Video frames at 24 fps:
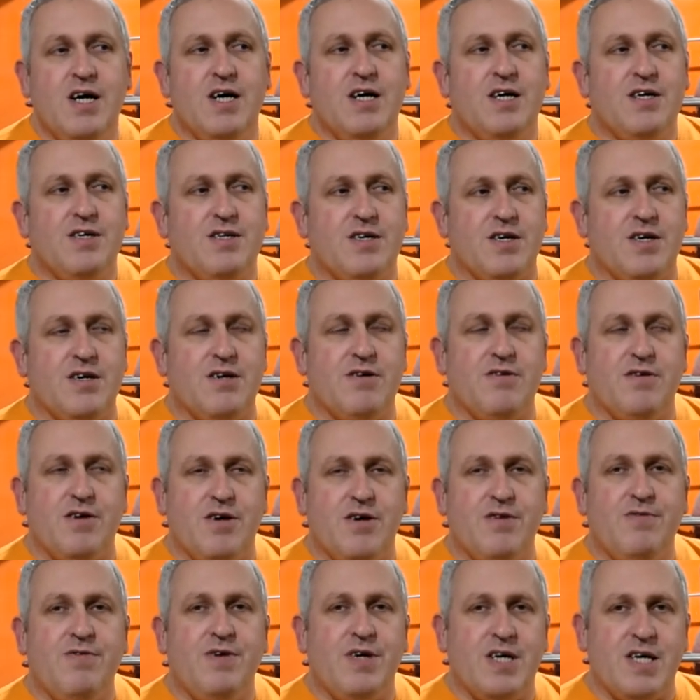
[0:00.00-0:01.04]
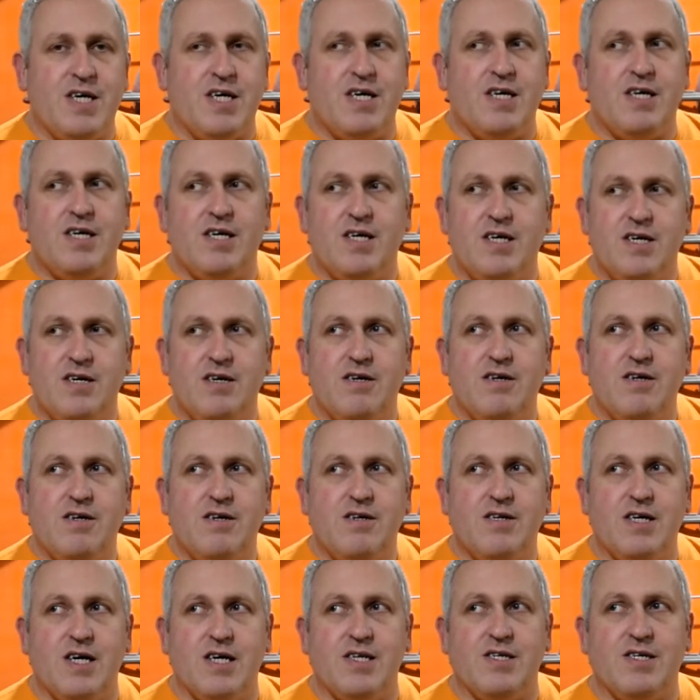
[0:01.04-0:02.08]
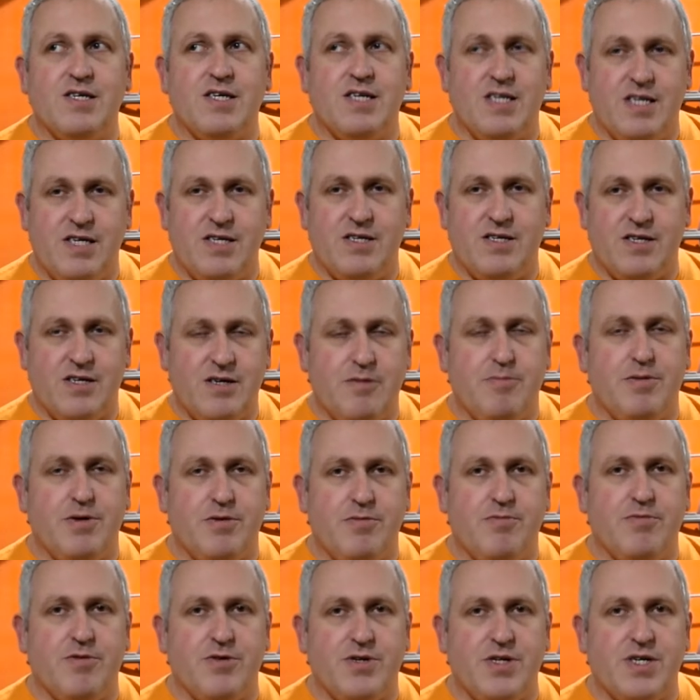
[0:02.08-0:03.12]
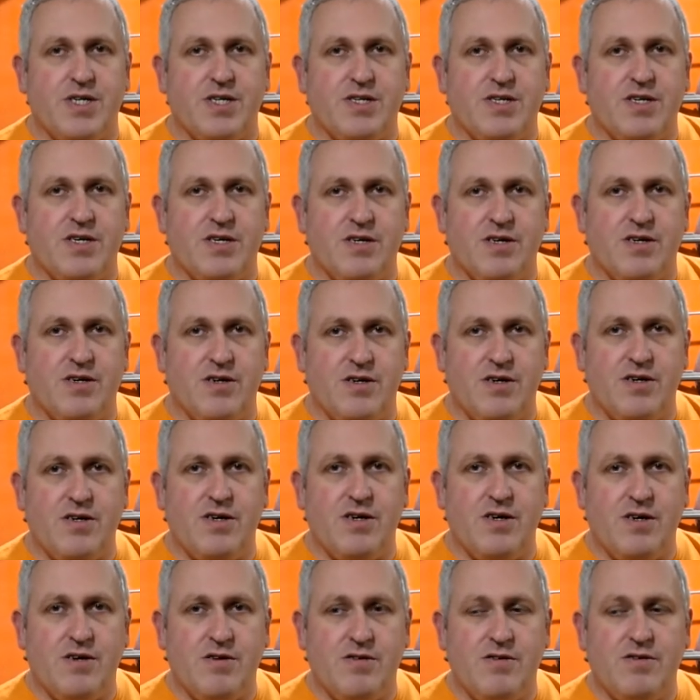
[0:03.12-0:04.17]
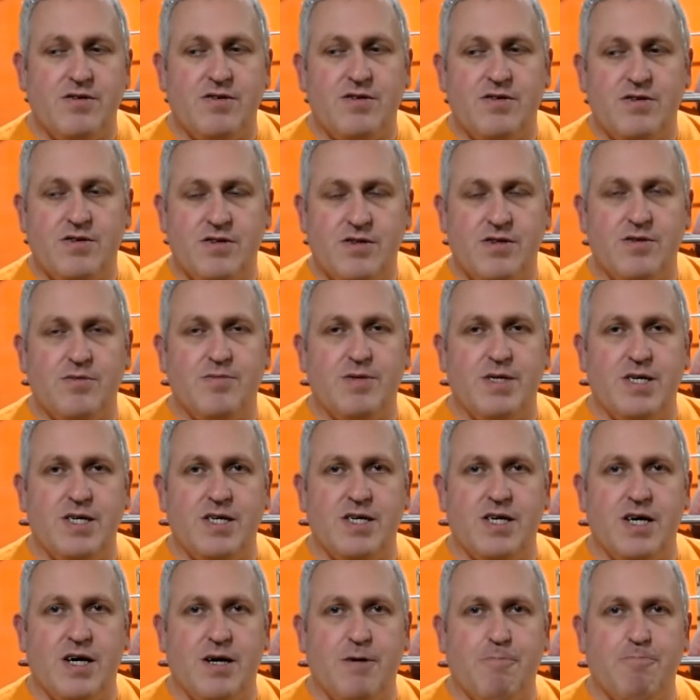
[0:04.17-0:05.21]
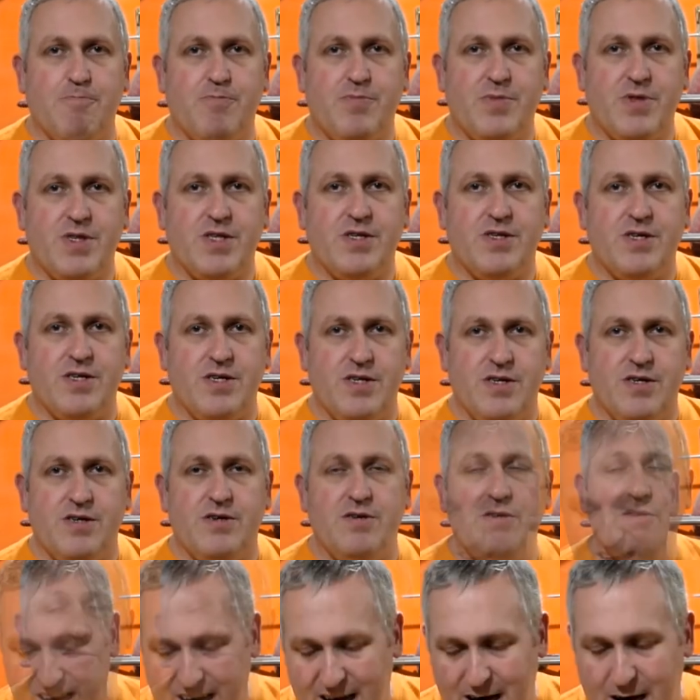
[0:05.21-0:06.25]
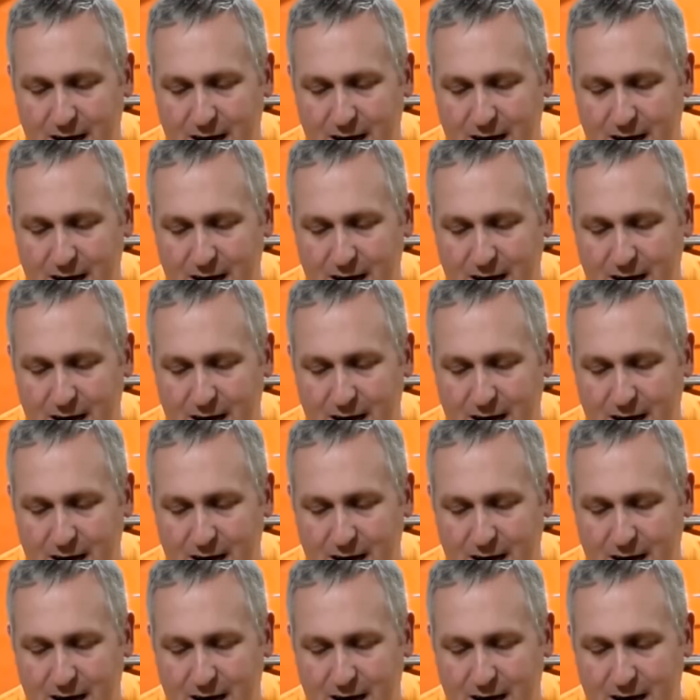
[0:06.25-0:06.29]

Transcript: So I think that's at least a couple of projects I've got to be to do.